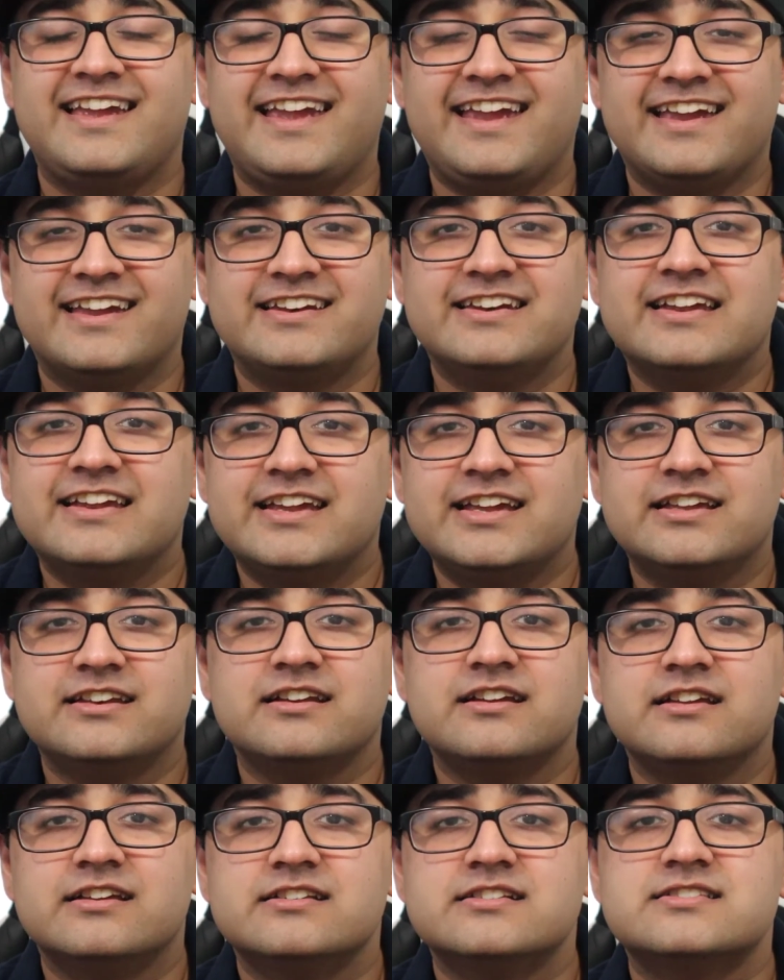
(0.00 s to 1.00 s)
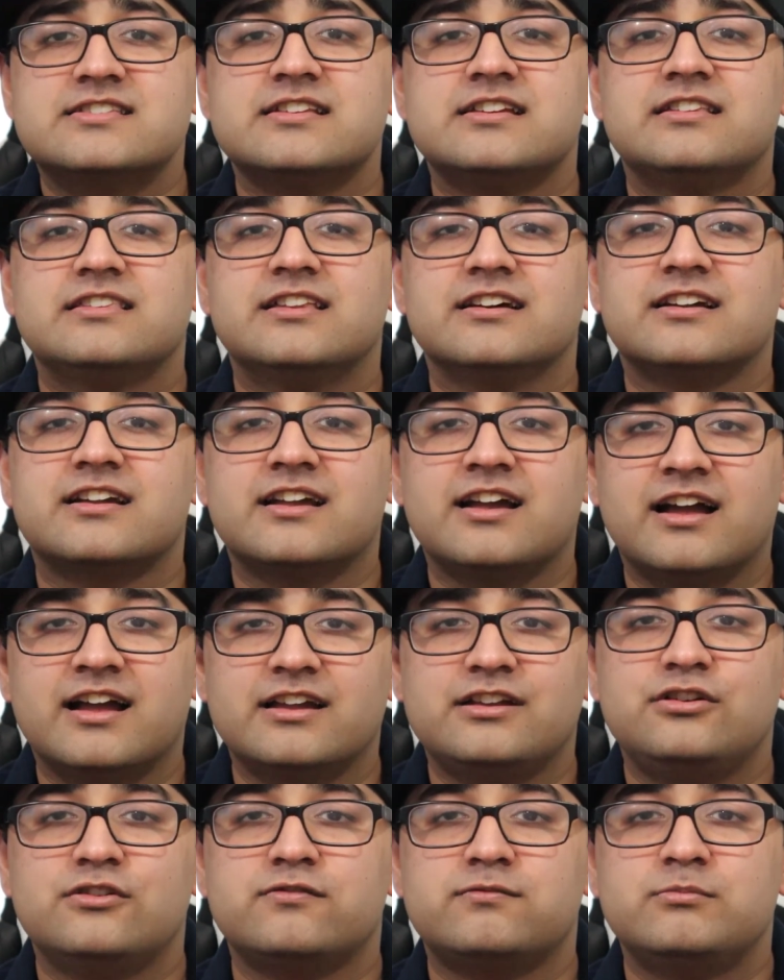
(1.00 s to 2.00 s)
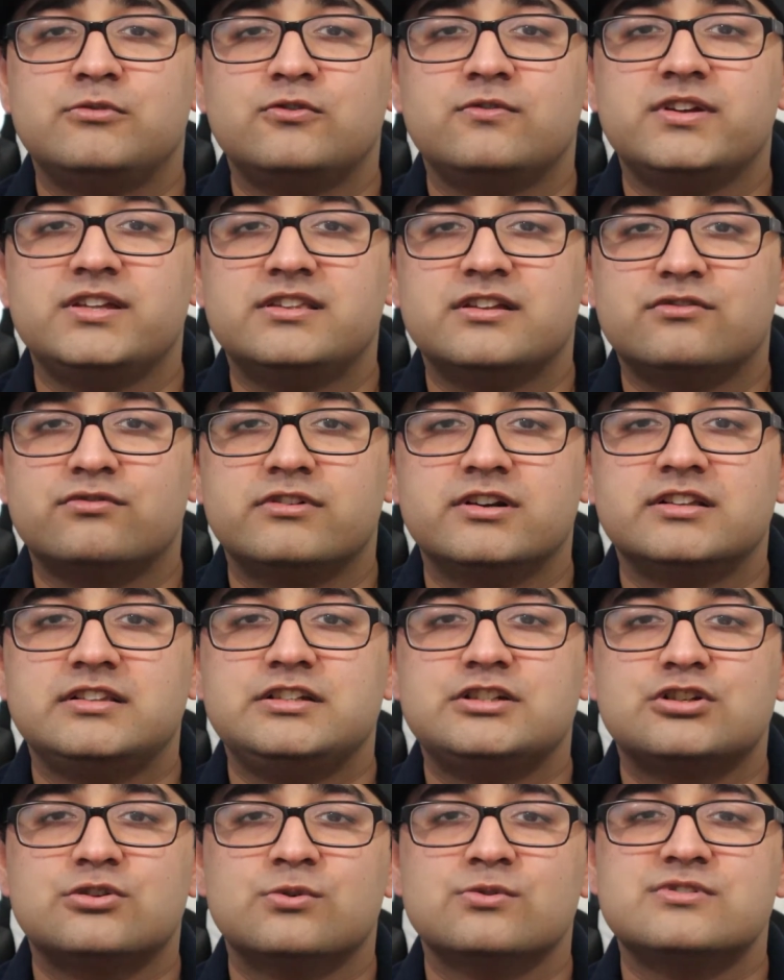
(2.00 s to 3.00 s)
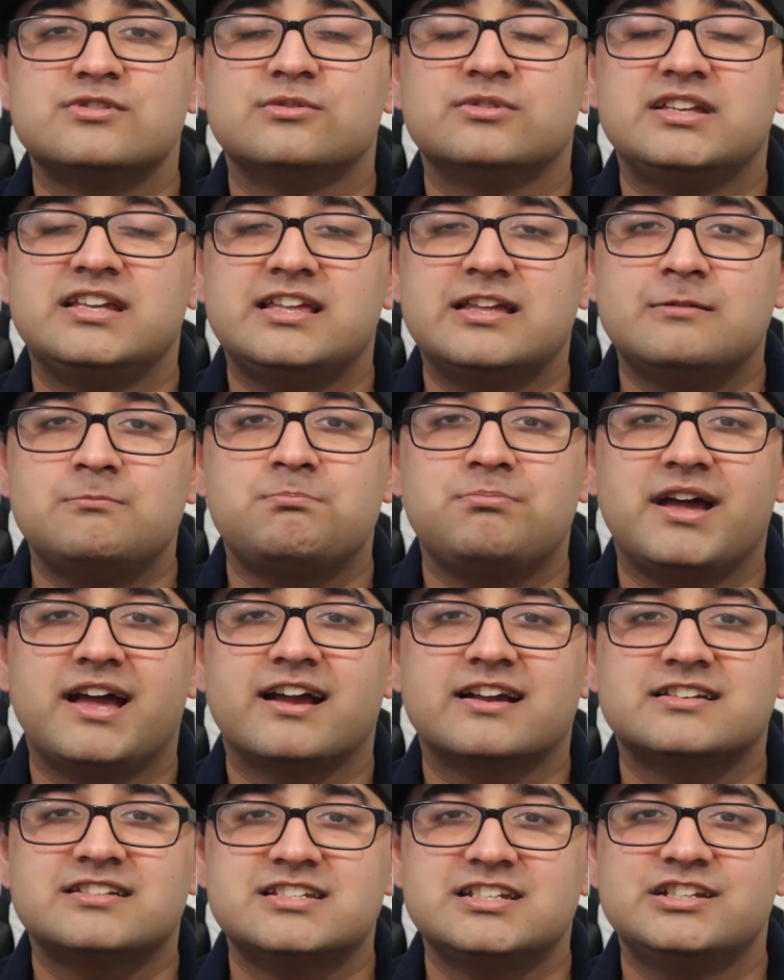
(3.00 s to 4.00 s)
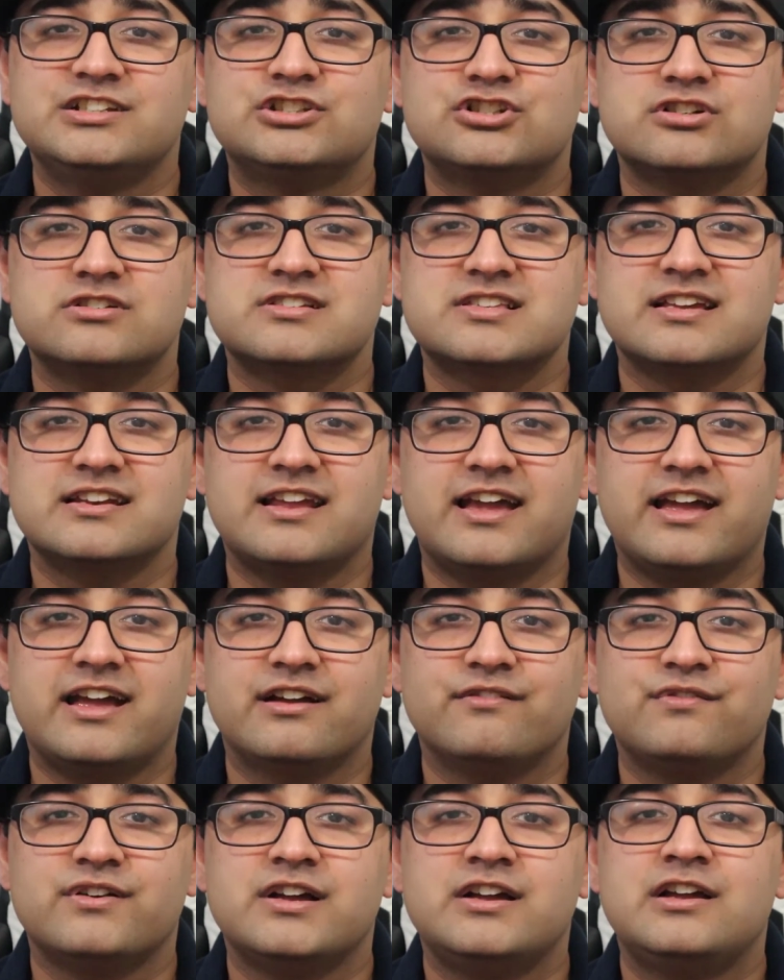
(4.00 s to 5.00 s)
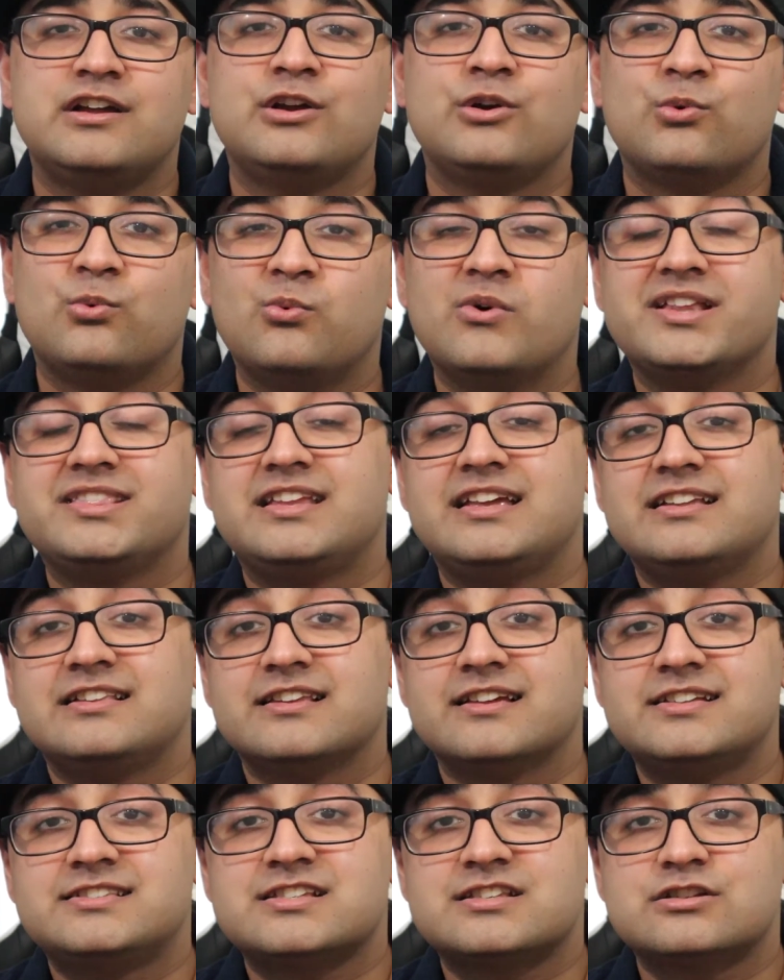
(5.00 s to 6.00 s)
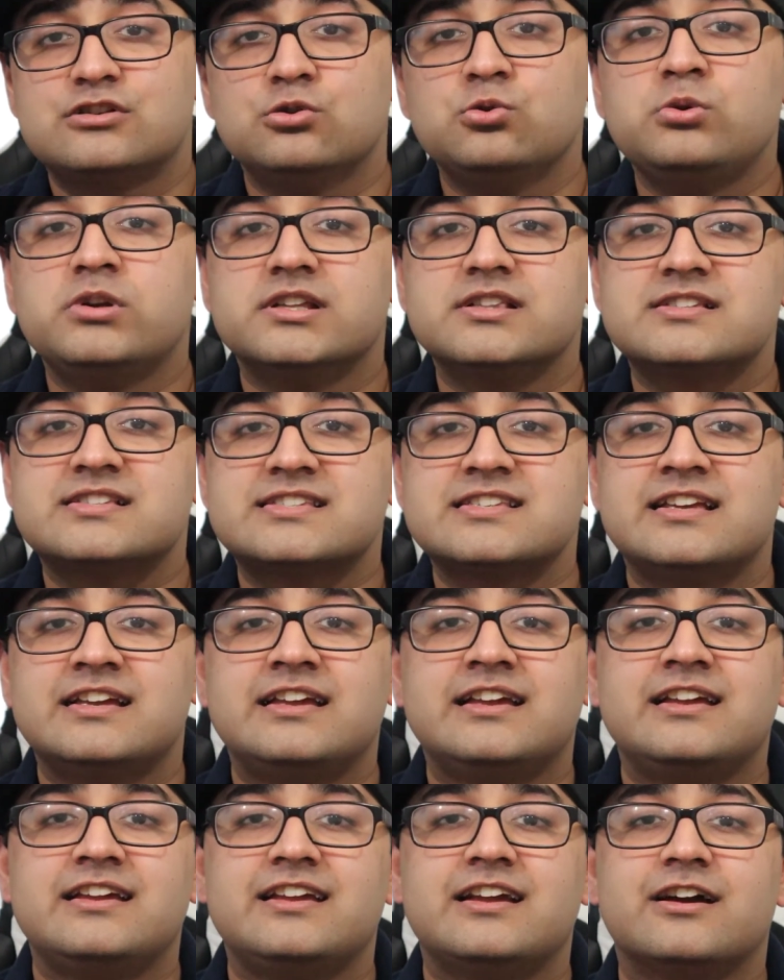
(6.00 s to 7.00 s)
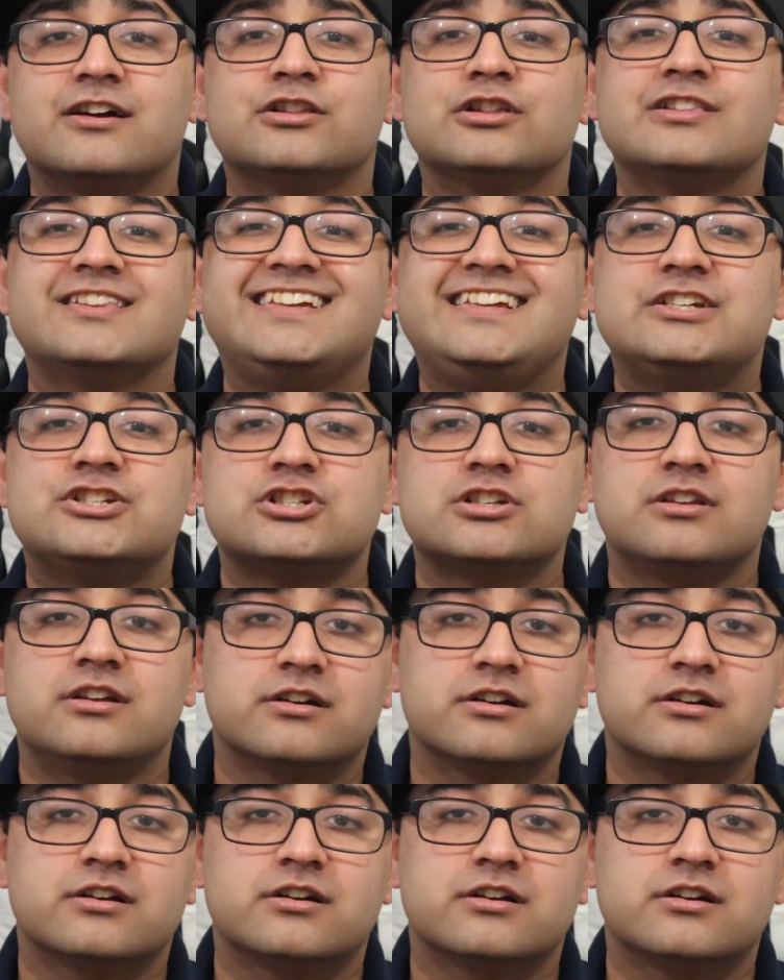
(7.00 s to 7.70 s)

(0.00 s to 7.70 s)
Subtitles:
And it is the kind of movie that really shows you the impact teachers can have when they let students unleash